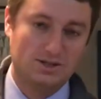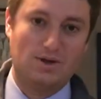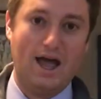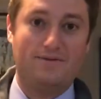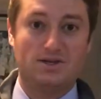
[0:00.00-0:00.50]
is
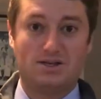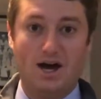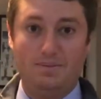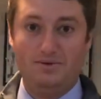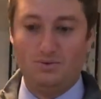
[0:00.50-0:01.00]
we have this
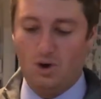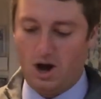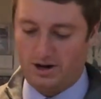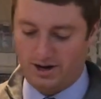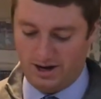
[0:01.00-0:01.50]
cup of
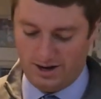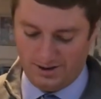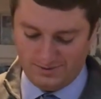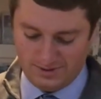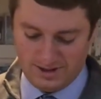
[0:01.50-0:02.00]
water here,
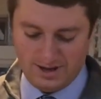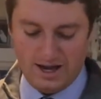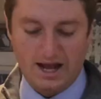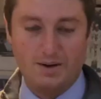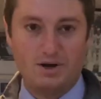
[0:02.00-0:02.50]

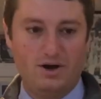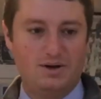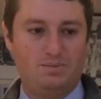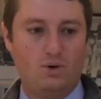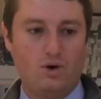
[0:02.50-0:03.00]
and I'm going
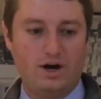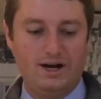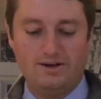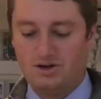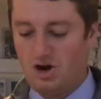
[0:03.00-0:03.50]
to pour it
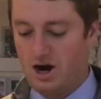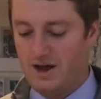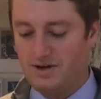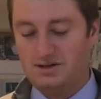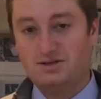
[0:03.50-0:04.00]
into the jar.
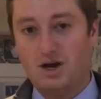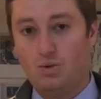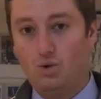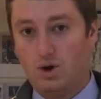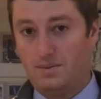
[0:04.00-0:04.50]
Now this is a
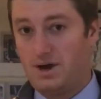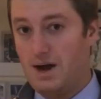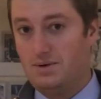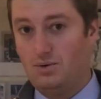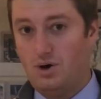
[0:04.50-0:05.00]
warm
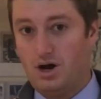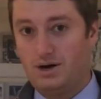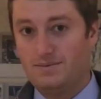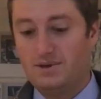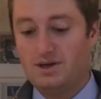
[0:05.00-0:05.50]
cup of
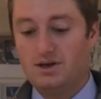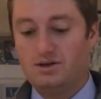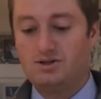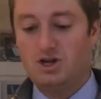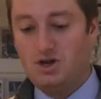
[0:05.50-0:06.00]
water,
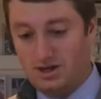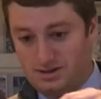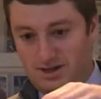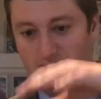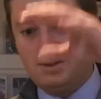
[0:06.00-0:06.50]
so you can
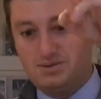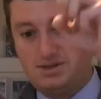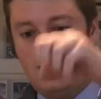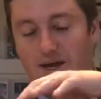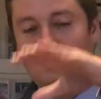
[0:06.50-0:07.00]
see some
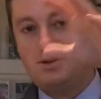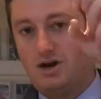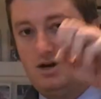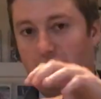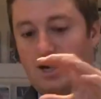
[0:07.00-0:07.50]
steam
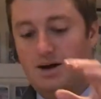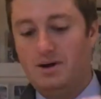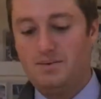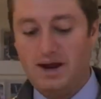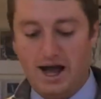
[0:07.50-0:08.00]
starting to come
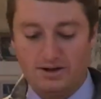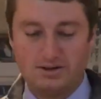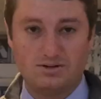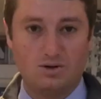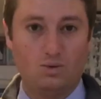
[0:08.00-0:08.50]
up now.
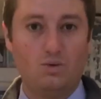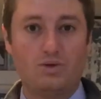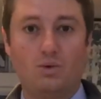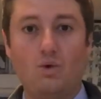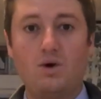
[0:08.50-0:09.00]
So
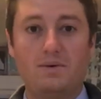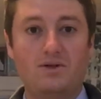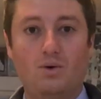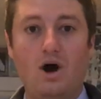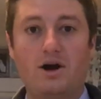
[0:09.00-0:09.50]
the warmer
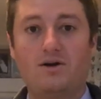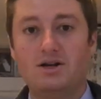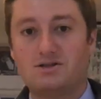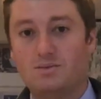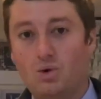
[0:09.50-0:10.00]
the water
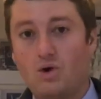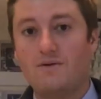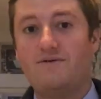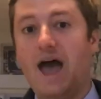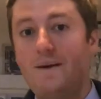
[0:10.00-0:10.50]
is, the
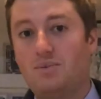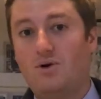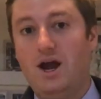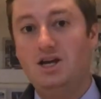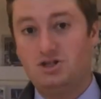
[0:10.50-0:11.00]
more
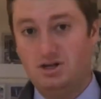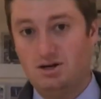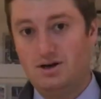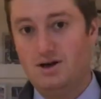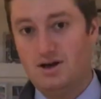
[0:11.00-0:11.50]

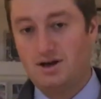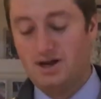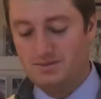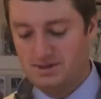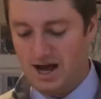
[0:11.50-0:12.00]
evaporation
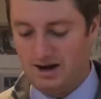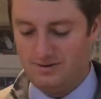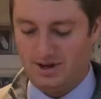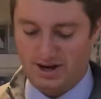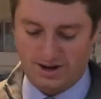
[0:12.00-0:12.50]
comes out
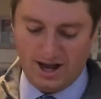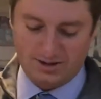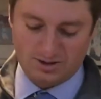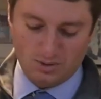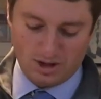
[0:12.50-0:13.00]
of it. Okay,
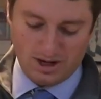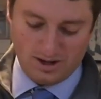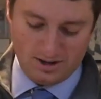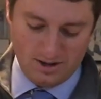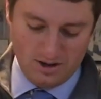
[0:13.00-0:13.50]
so we're
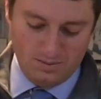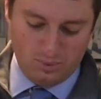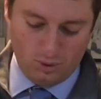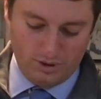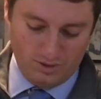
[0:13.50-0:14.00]
going to
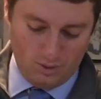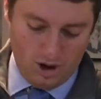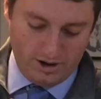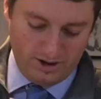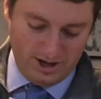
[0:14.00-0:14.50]
pour the
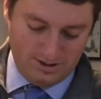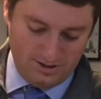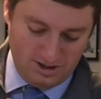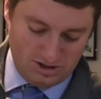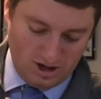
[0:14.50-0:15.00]
water
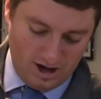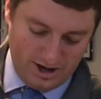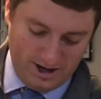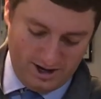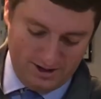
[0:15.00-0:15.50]
into the jar
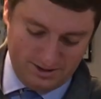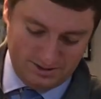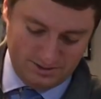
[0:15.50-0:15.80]
here.